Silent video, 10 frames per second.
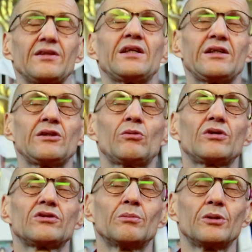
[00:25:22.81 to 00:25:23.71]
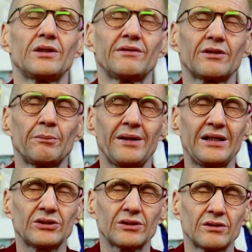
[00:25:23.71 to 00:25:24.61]
And here he was, the Buddha of
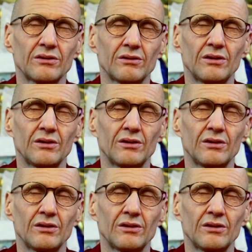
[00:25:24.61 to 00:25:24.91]
compassion,